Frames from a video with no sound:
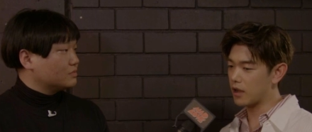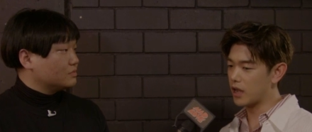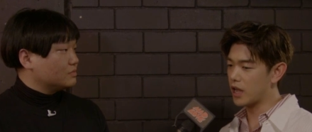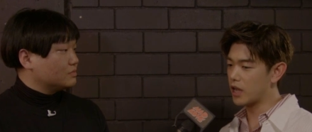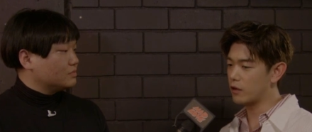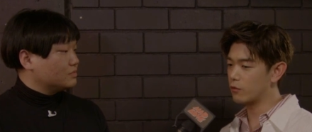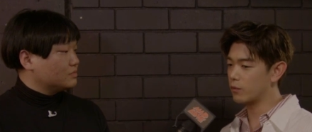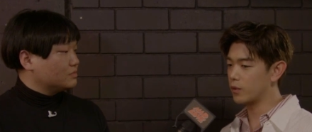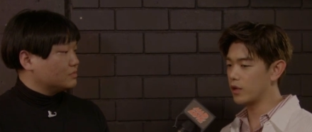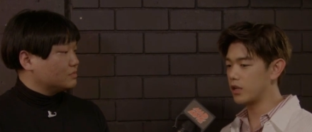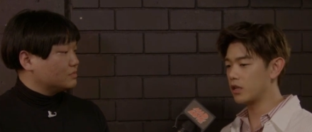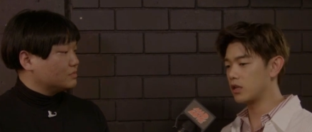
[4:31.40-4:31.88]

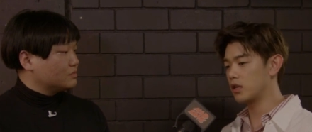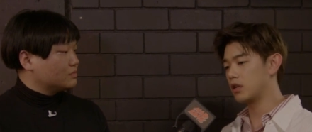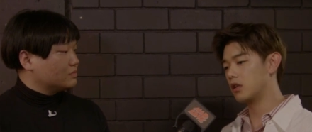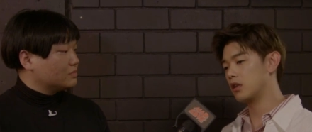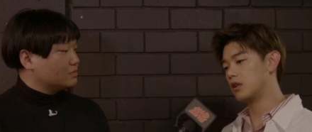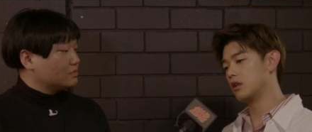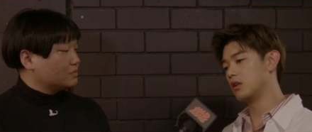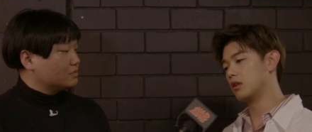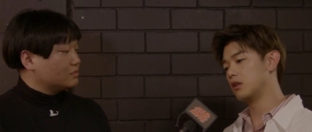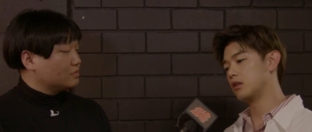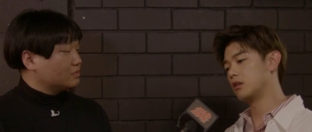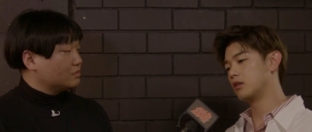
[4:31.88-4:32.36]
Speaker 1: had
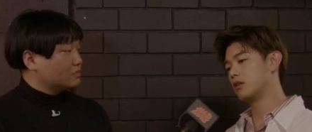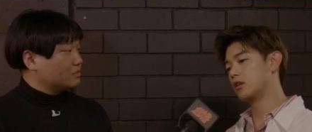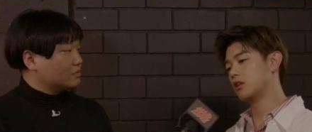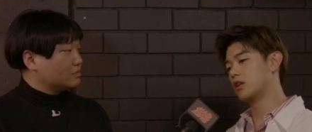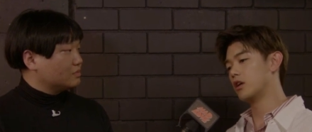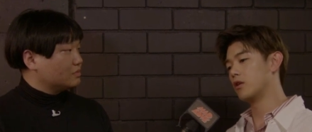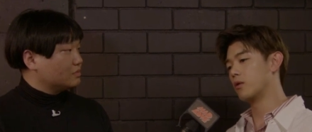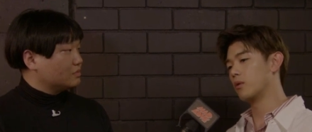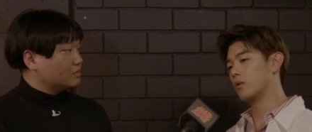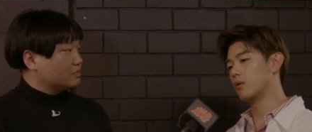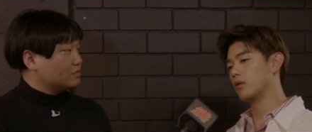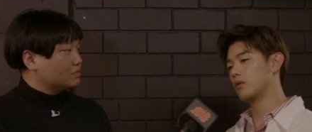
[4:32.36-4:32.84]
written,
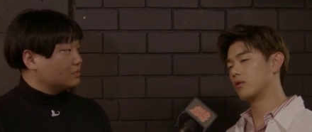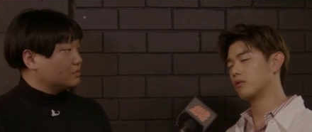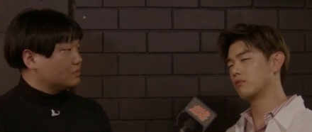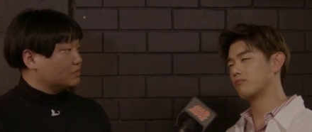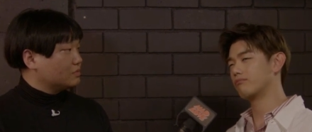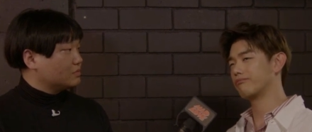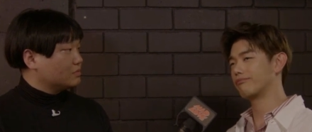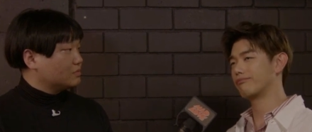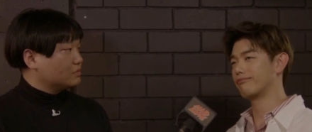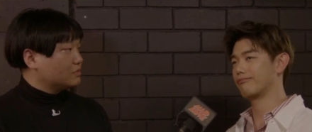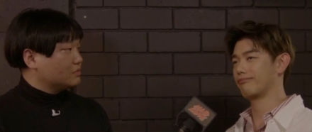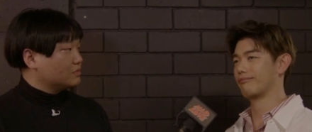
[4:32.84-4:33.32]

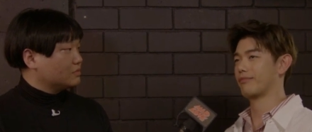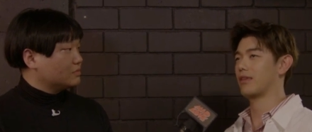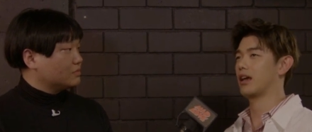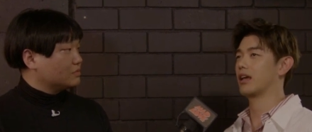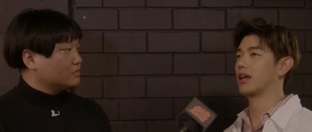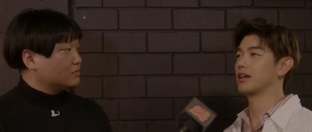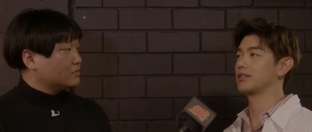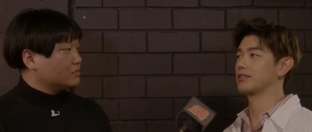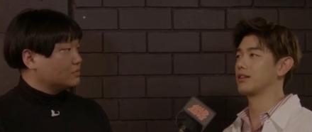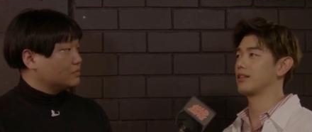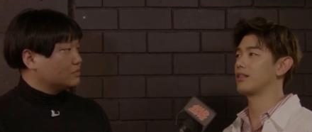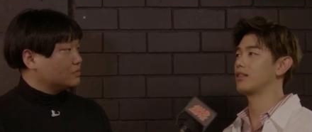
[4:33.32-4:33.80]
I
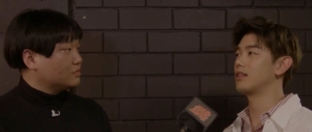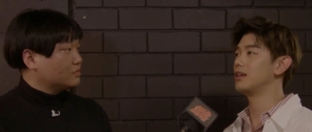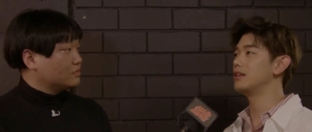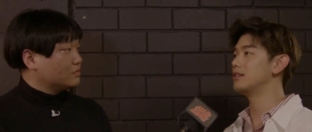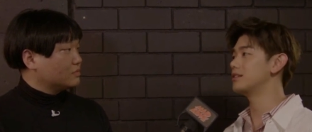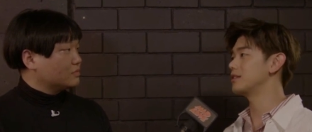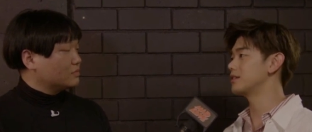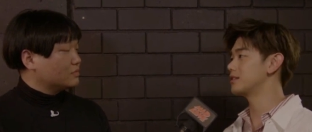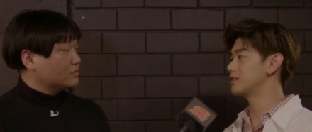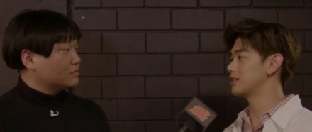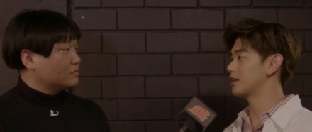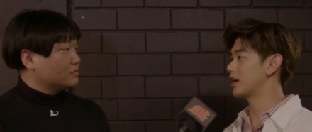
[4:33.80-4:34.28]
guess a
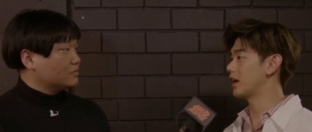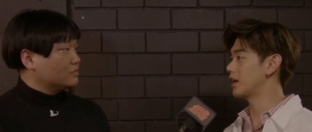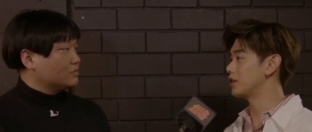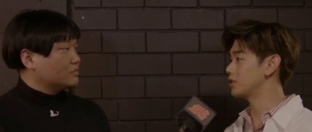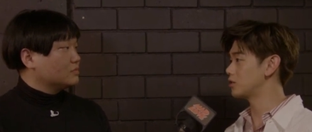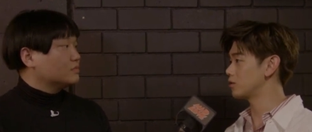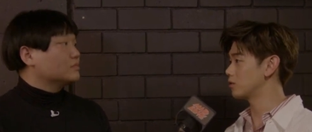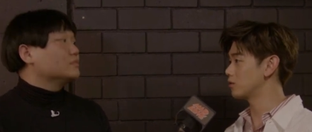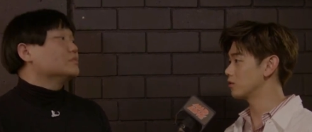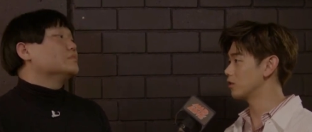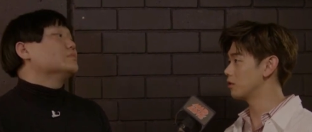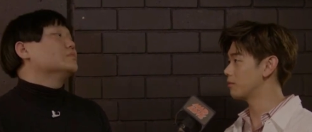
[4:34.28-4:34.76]
thesis in high
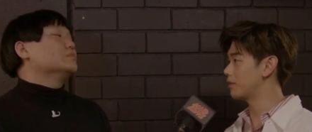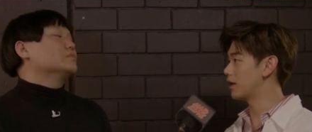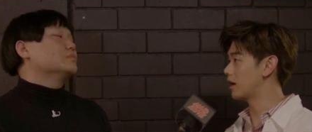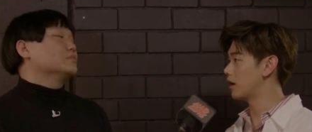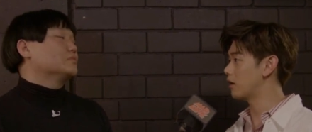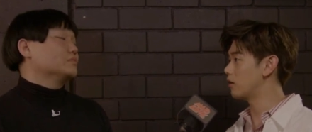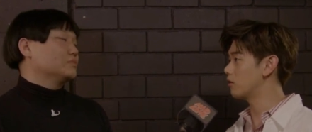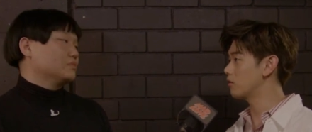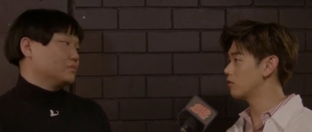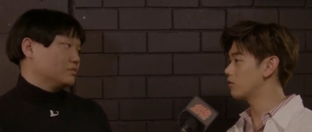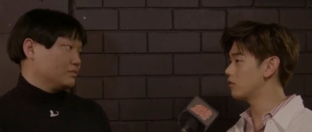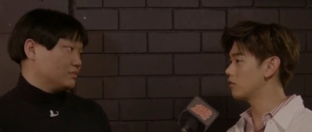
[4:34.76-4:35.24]
school
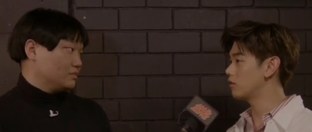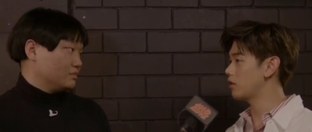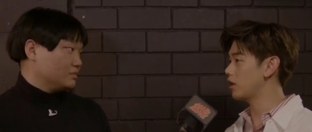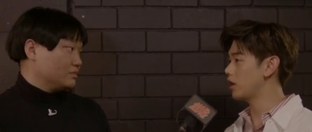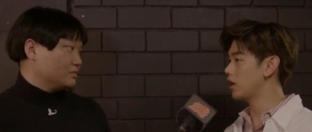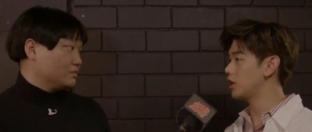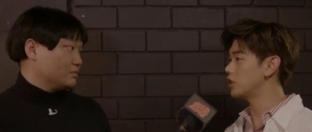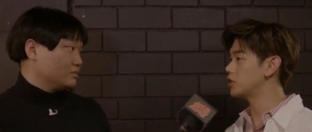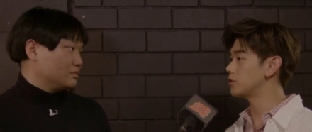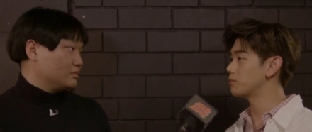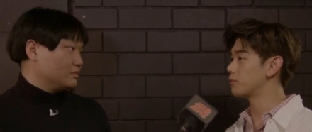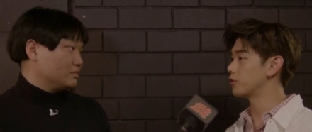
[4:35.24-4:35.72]
about
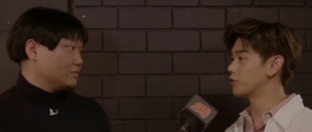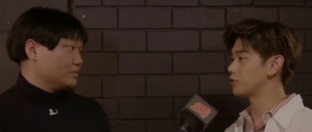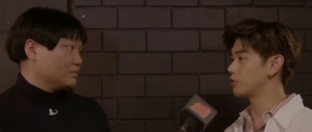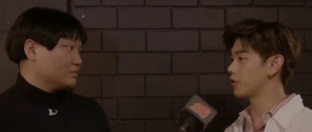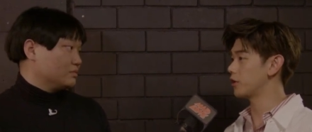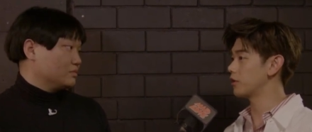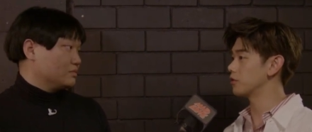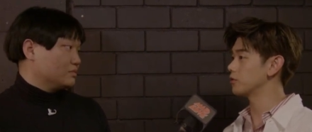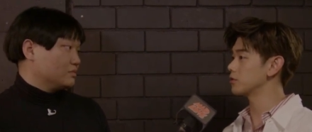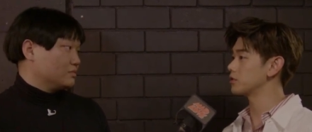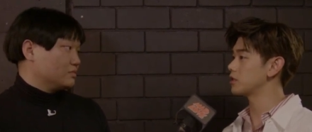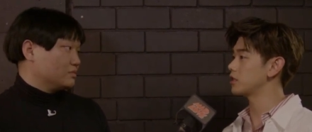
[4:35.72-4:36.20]
Asian
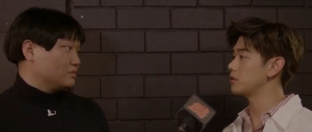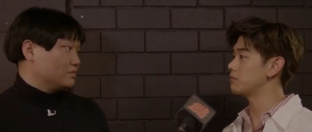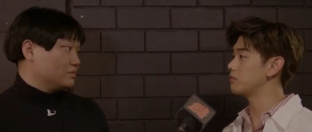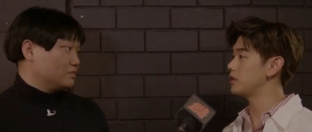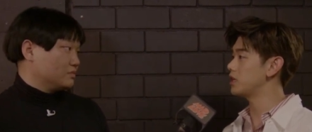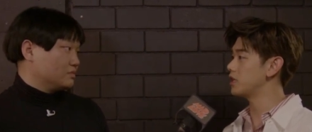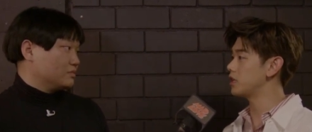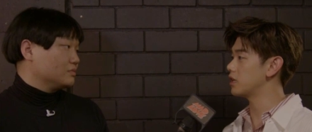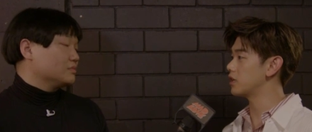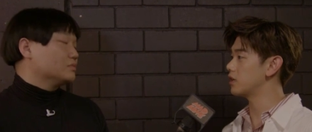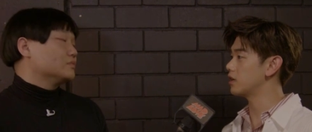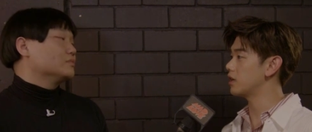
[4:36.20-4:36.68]
portrayals in
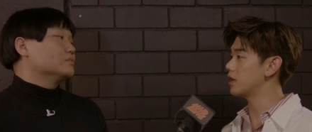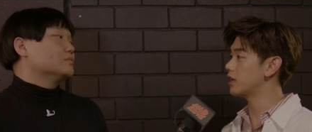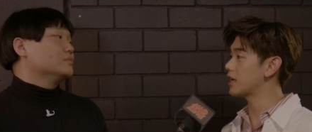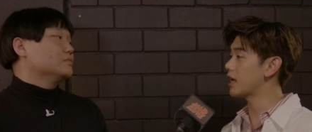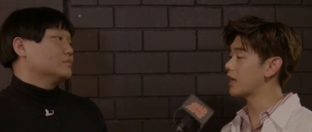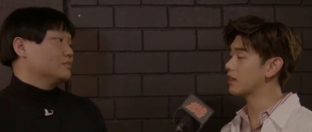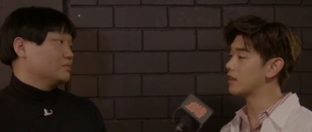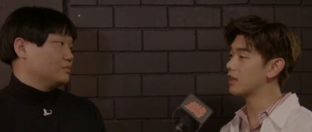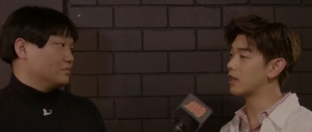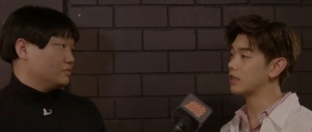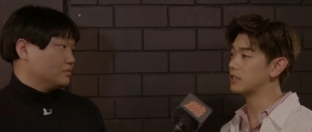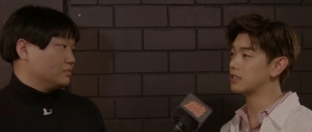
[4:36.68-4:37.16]
media. And
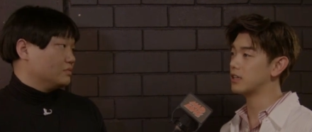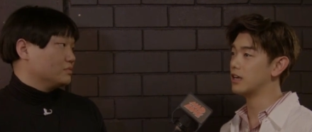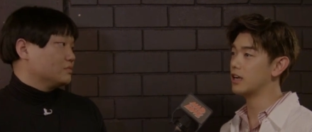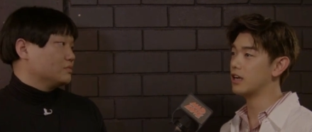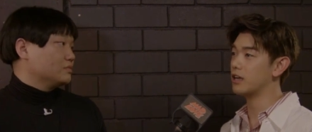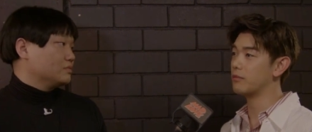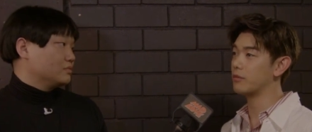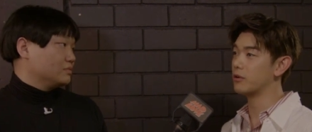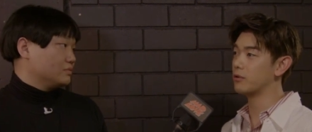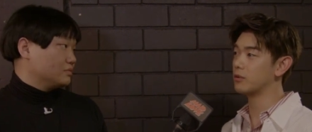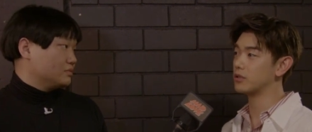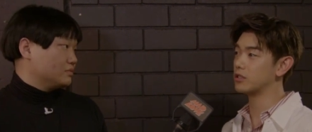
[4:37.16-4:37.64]
at that
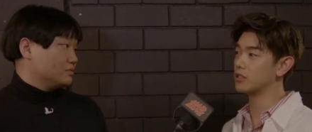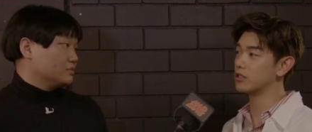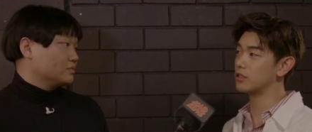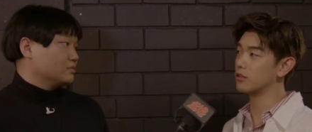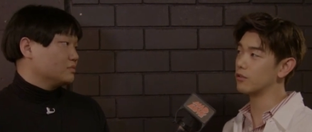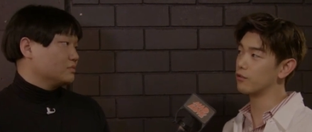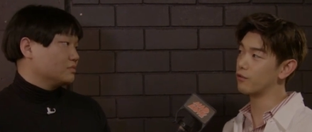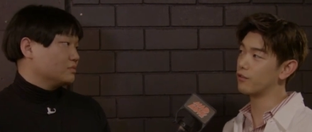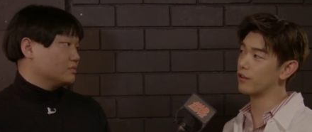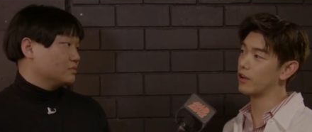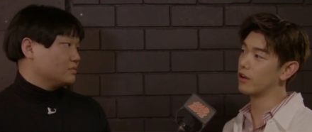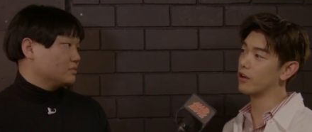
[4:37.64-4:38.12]
time, it was
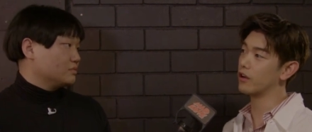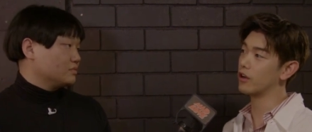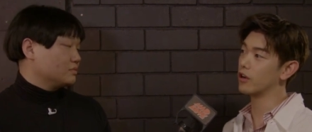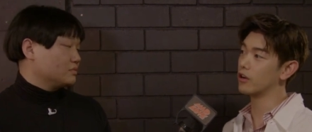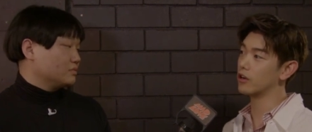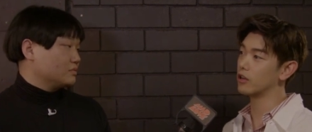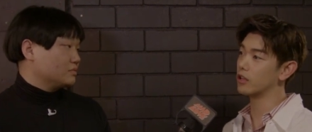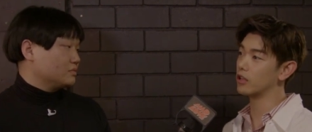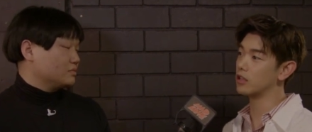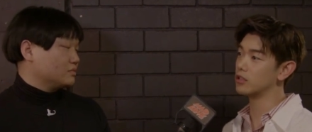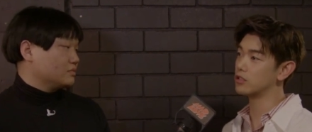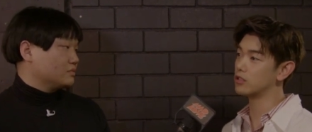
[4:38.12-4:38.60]
still very
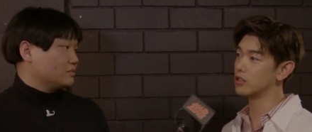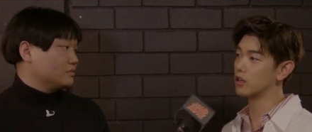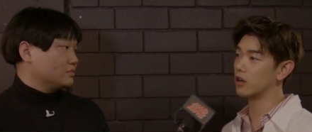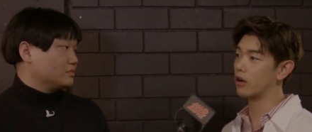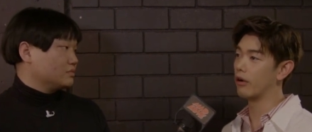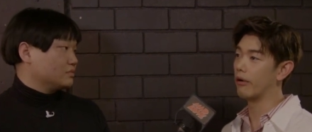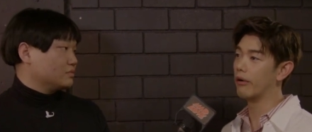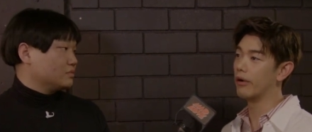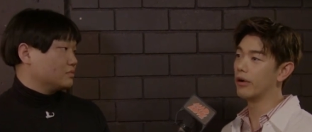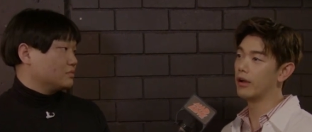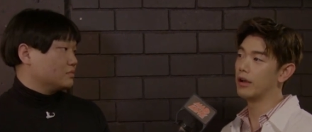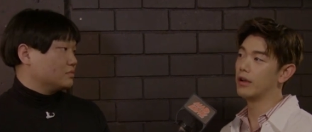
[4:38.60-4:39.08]
early. So